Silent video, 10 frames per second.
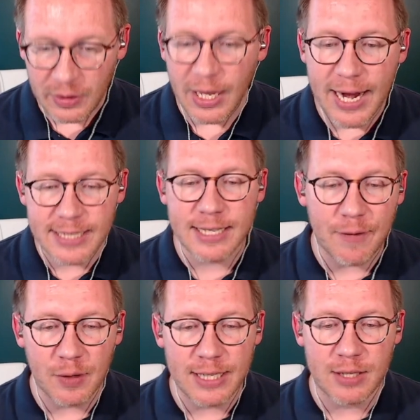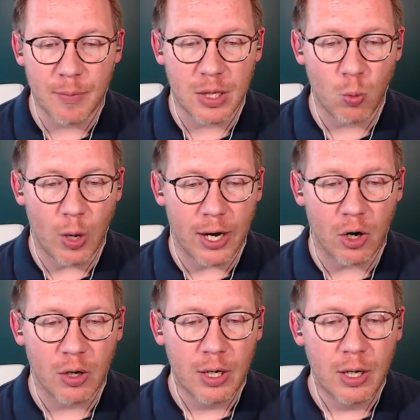And it's definitely something
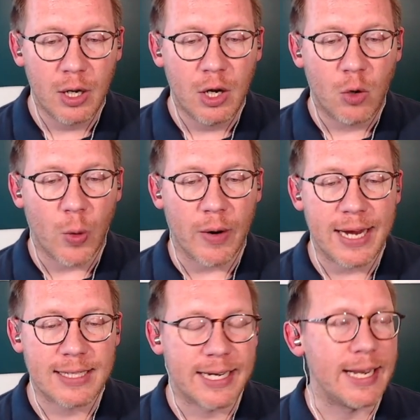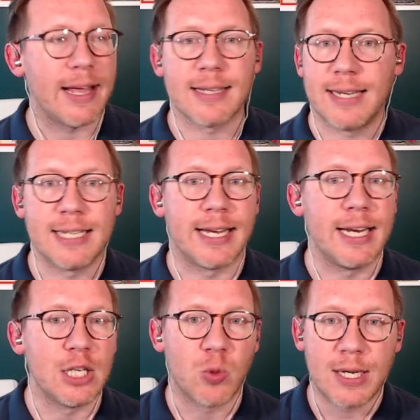where he's getting, like I said, he's getting
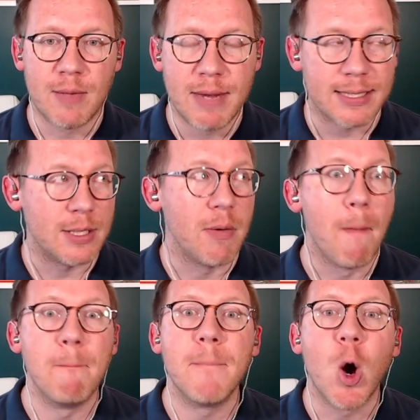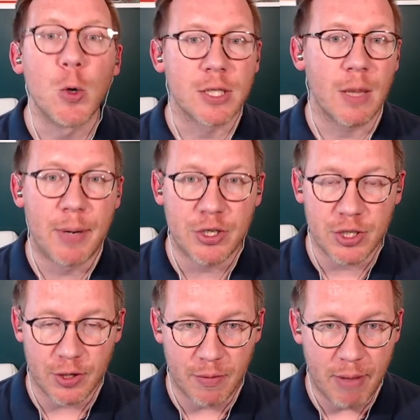swings and misses. Most of the pitches
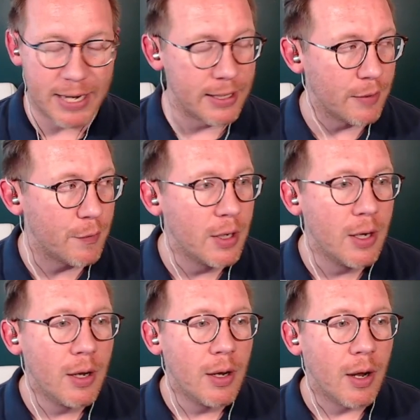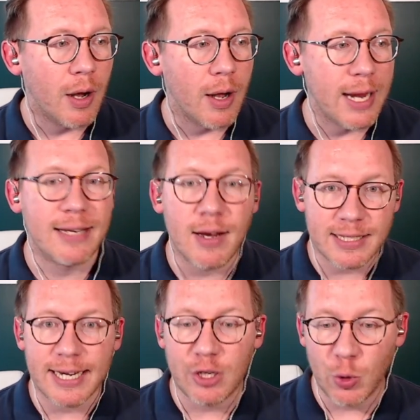are competitive. He does
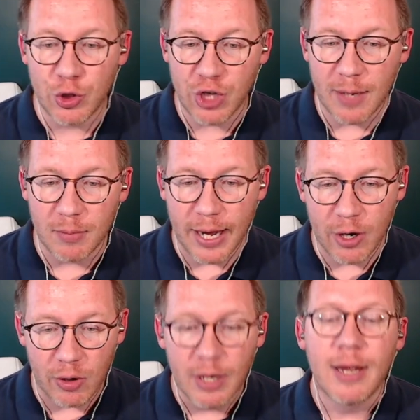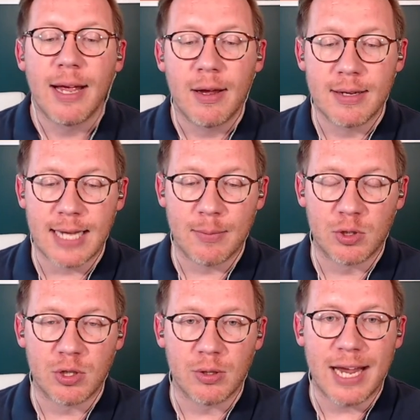get into a jam later, is able
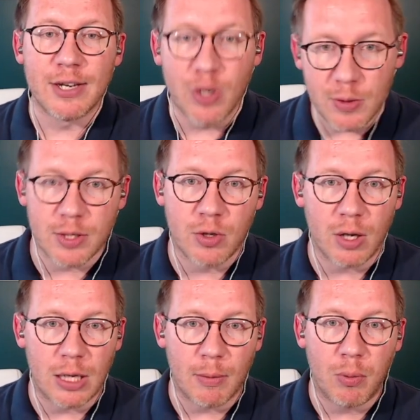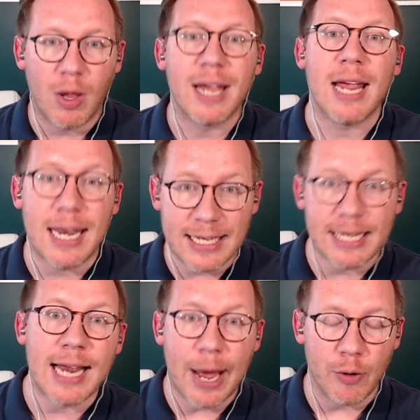to induce a double play and
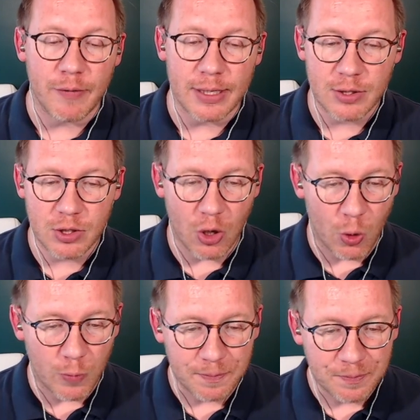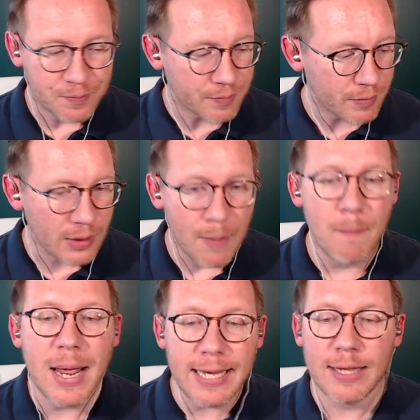get out of it. So
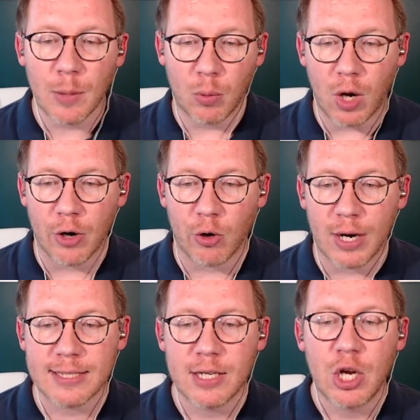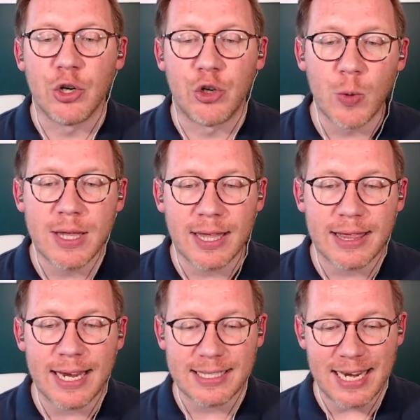making the progress, doing the
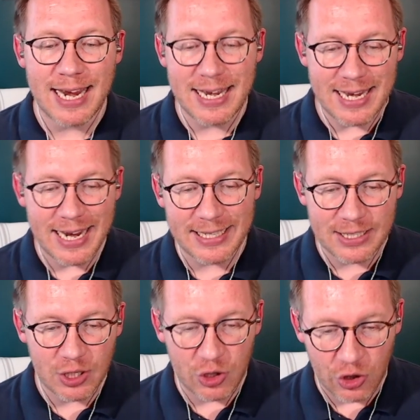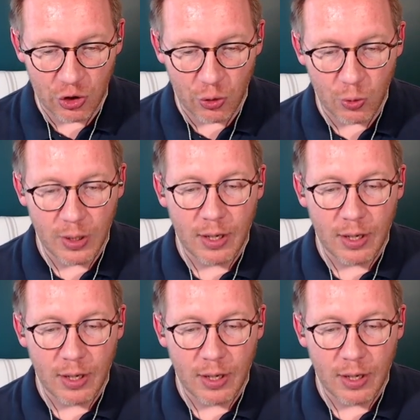things he needs to do